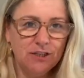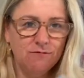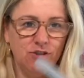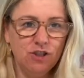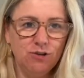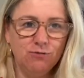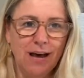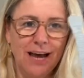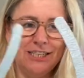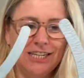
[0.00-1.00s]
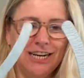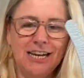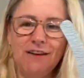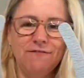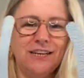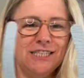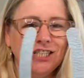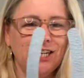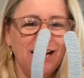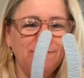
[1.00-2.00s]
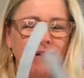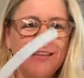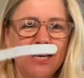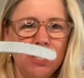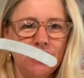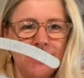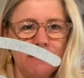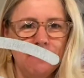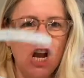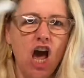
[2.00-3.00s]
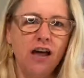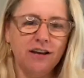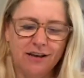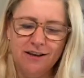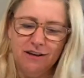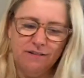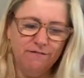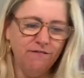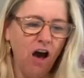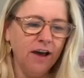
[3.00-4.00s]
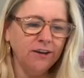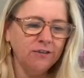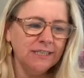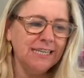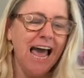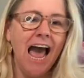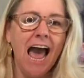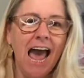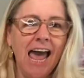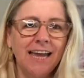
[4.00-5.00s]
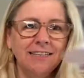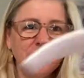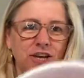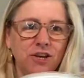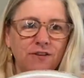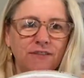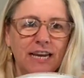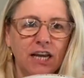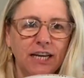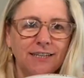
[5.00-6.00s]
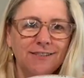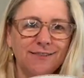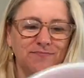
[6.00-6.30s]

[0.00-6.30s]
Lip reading: Two, actually. I love these shape. Aren't they cute? Little banana files and a UV light.